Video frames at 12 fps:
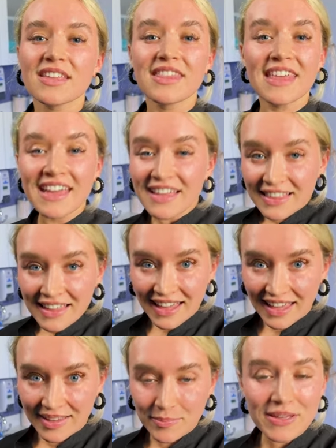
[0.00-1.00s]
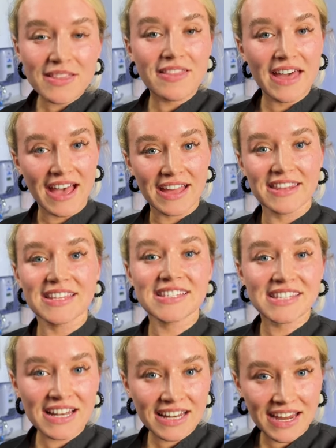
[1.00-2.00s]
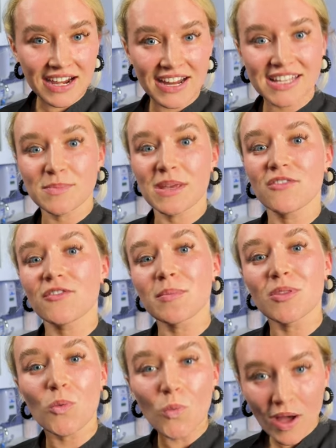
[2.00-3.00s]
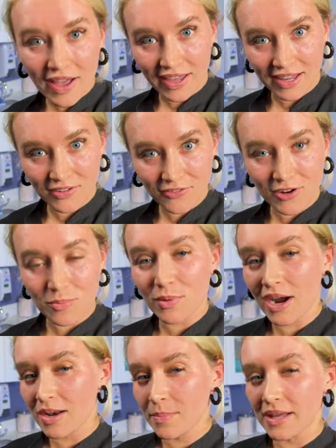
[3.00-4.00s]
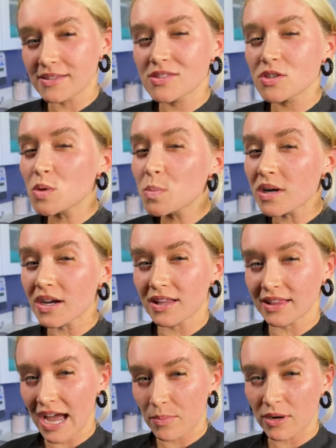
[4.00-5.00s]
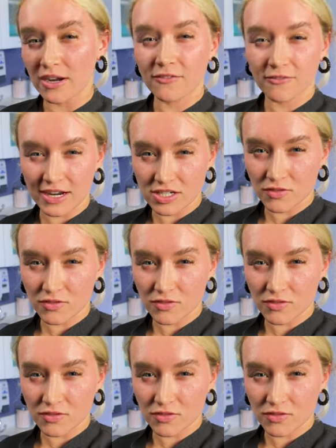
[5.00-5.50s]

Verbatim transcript: They claim that the skincare is made from the wine from Brad Pitt's super elaborate French